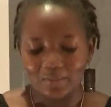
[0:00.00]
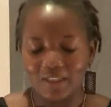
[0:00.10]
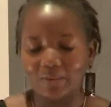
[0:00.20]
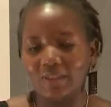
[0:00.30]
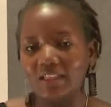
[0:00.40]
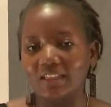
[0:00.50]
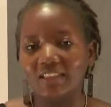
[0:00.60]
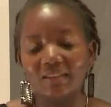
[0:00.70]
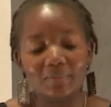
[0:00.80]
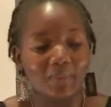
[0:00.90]
to
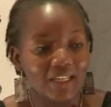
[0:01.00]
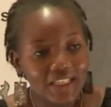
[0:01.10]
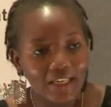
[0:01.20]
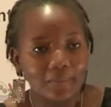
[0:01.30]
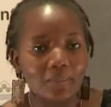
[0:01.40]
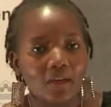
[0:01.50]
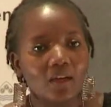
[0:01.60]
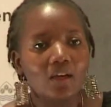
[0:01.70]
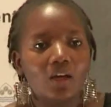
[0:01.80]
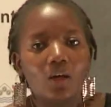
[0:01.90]
challenge you as
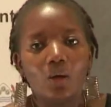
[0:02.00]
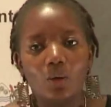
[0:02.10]
established